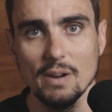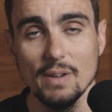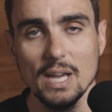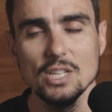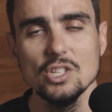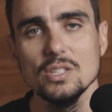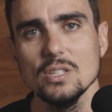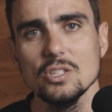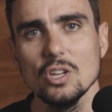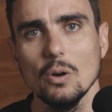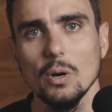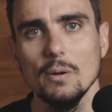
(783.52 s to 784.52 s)
renovations
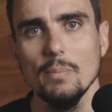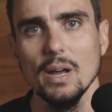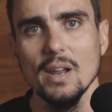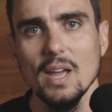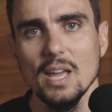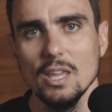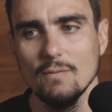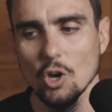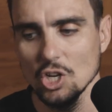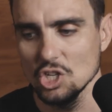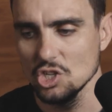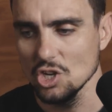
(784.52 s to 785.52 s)
and so on. But you've
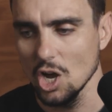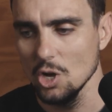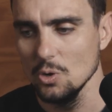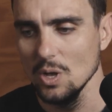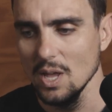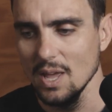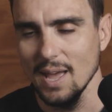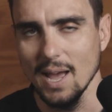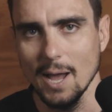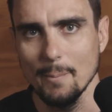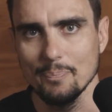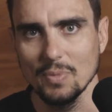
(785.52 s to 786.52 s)
got to show
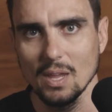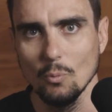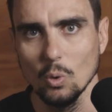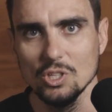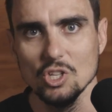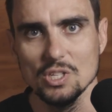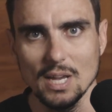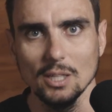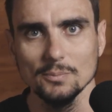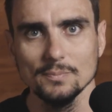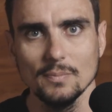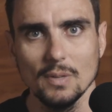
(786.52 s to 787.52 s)
what you
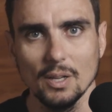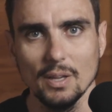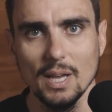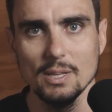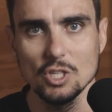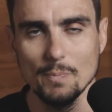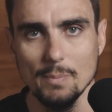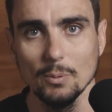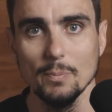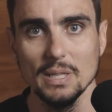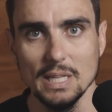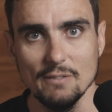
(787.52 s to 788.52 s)
sell. Okay, so
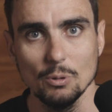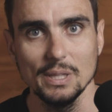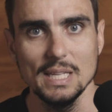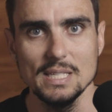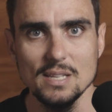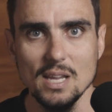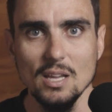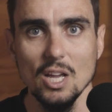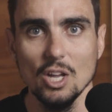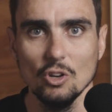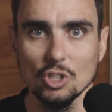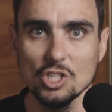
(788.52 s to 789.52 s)
people believe what they see,
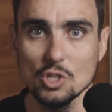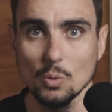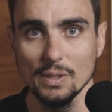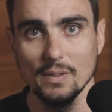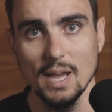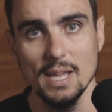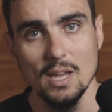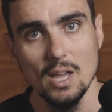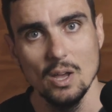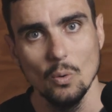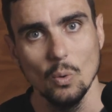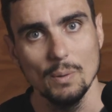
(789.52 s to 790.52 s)
not just what
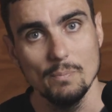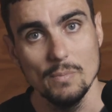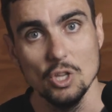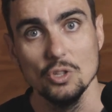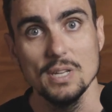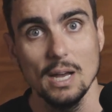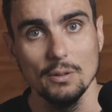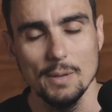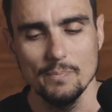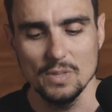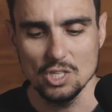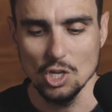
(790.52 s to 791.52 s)
you tell
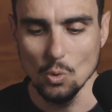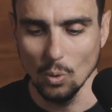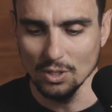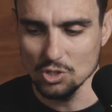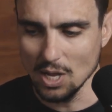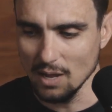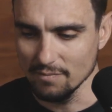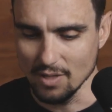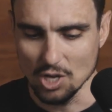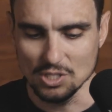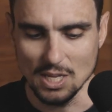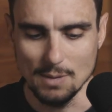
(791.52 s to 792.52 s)
them. So you want to have
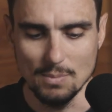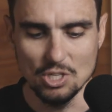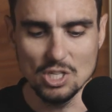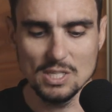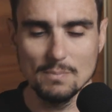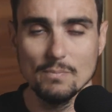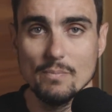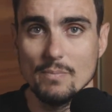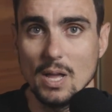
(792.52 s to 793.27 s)
those images and